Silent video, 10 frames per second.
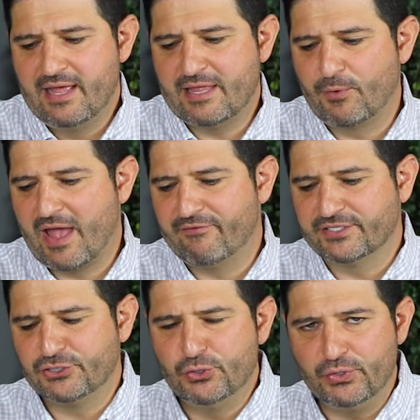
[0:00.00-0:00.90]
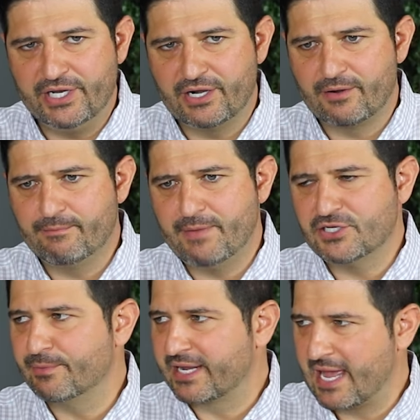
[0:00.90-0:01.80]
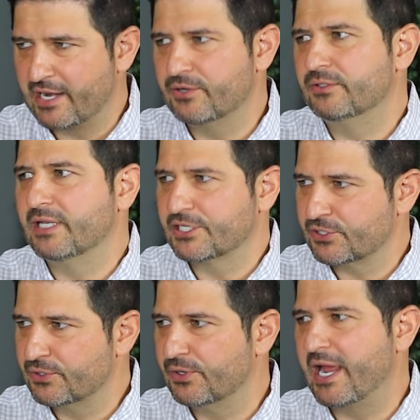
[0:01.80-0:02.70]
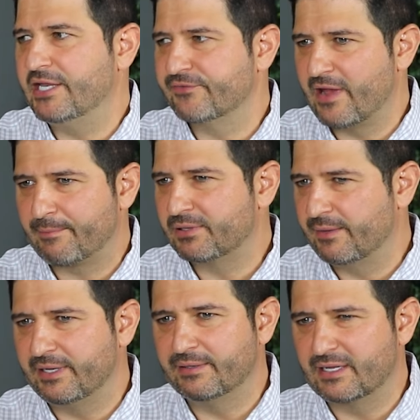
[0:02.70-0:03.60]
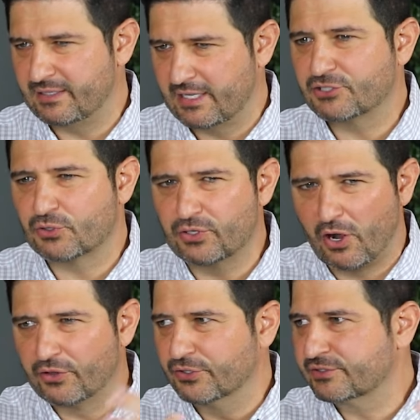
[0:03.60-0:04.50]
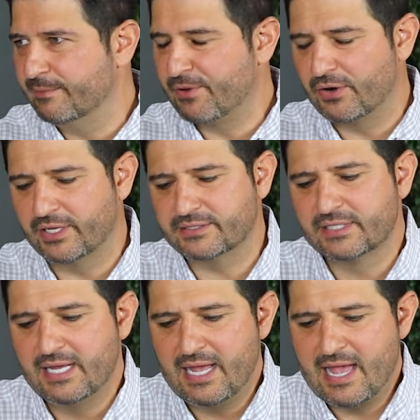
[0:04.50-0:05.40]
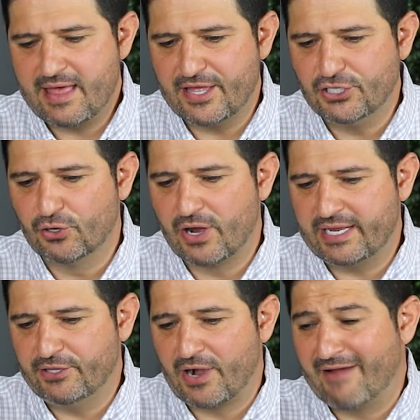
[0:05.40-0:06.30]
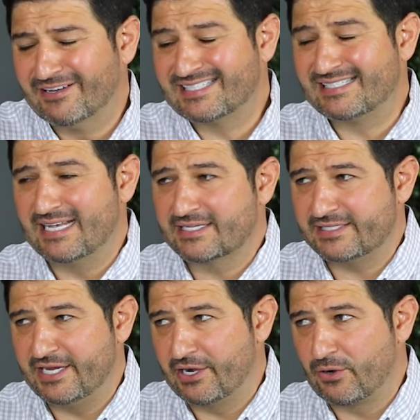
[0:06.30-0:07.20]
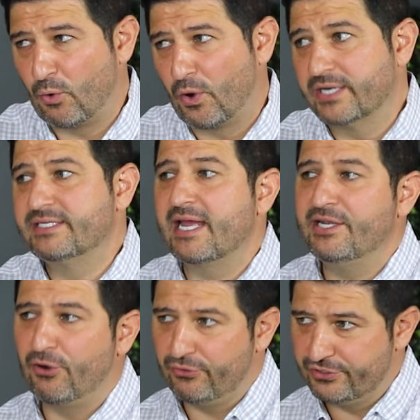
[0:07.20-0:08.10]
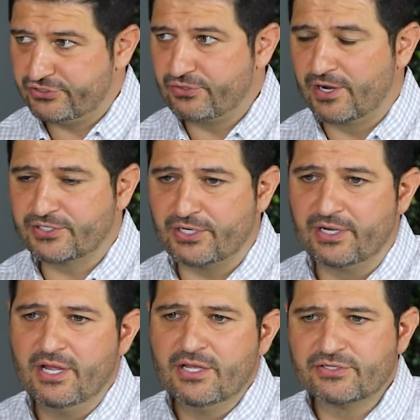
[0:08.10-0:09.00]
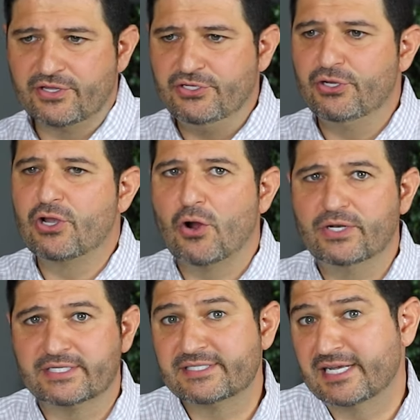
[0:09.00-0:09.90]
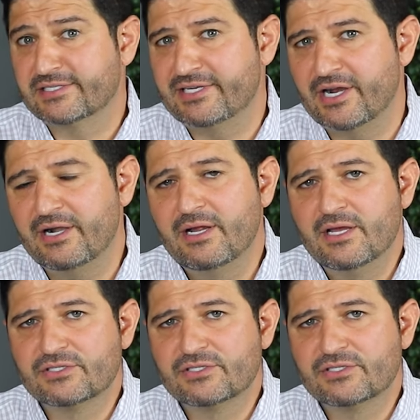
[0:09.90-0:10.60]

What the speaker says: Then we have a 2 year major mechanical, electrical, HVAC, plumbing, electrical, all those components. And then you'll either have a 6 year or a 10 year on the structure. So the new code is 6 year.